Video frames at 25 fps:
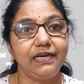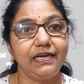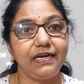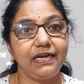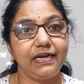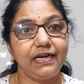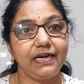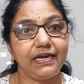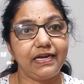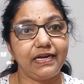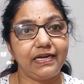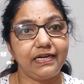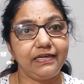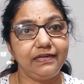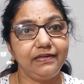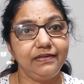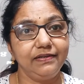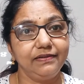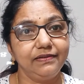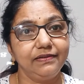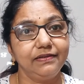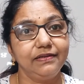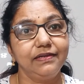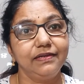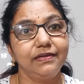and
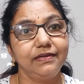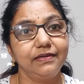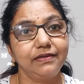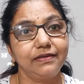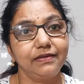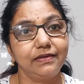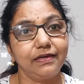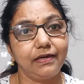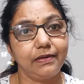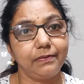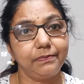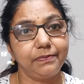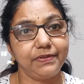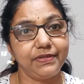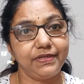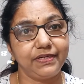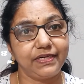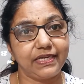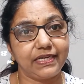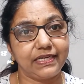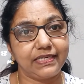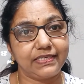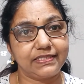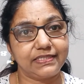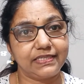carbon
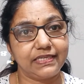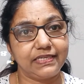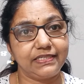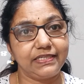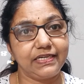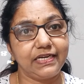dioxide